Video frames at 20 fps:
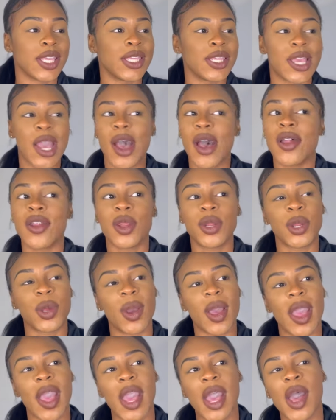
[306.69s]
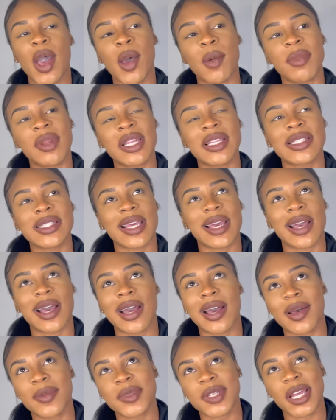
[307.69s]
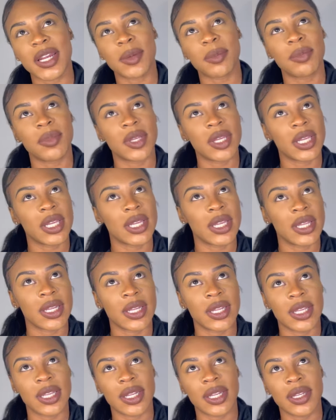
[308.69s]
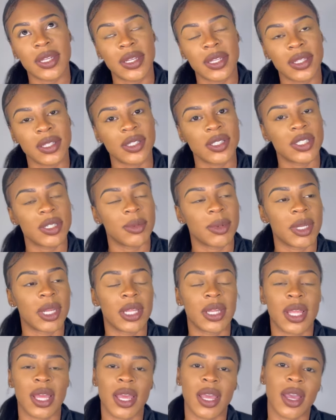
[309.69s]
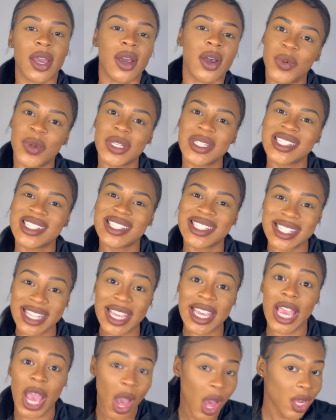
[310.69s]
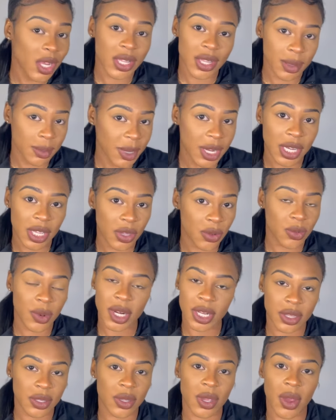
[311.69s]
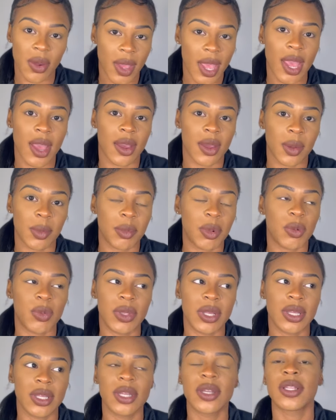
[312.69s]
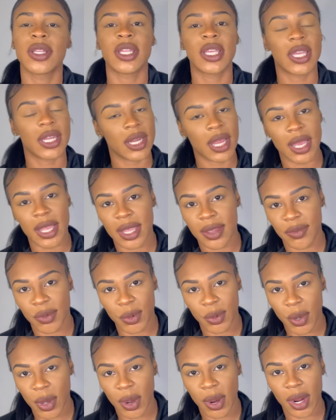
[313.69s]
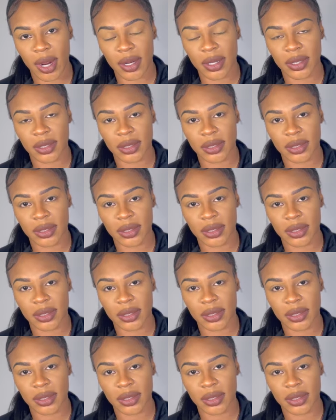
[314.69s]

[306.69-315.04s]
y'all don't know how many times I've been in a dealership and they like, oh, we see all of the money you're running through your account, but we literally cannot give you a car.